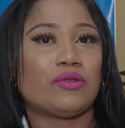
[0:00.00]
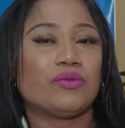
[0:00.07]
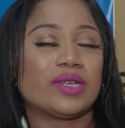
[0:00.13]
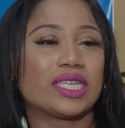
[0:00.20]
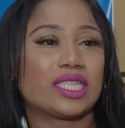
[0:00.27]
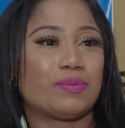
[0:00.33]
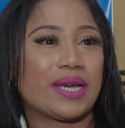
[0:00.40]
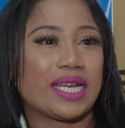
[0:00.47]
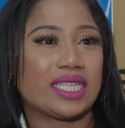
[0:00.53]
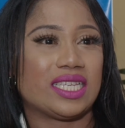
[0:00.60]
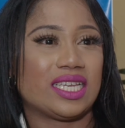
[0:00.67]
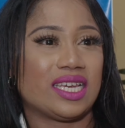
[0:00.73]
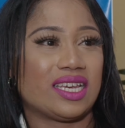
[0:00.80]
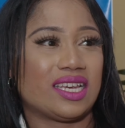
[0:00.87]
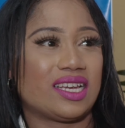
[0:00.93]
don't
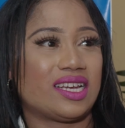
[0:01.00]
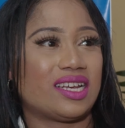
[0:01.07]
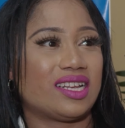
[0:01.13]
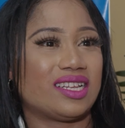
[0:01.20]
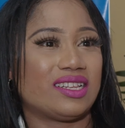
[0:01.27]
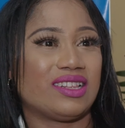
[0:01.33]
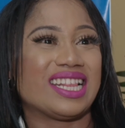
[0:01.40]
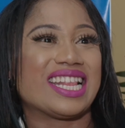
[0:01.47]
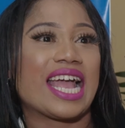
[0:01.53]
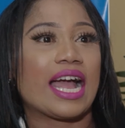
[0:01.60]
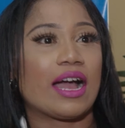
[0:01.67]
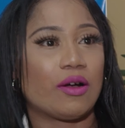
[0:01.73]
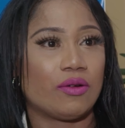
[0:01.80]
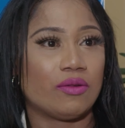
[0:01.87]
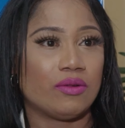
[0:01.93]
expect it
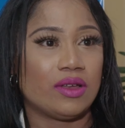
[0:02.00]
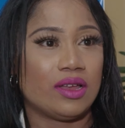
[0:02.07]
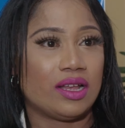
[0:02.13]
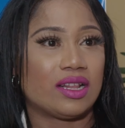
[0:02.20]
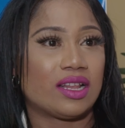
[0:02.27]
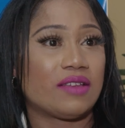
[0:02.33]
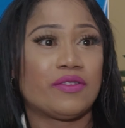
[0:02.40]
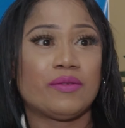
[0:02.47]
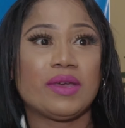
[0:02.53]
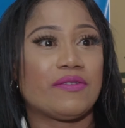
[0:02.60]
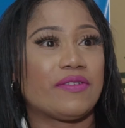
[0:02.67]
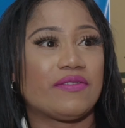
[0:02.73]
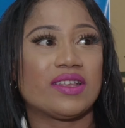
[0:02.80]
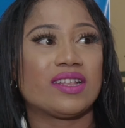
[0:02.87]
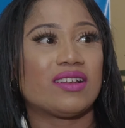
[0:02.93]
now. Like for me,
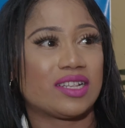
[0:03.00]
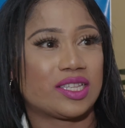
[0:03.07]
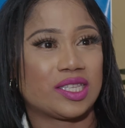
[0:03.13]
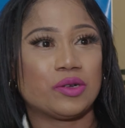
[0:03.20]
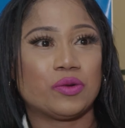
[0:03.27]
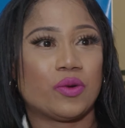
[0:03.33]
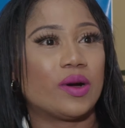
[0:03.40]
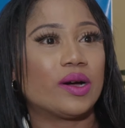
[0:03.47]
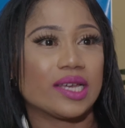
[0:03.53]
59 is still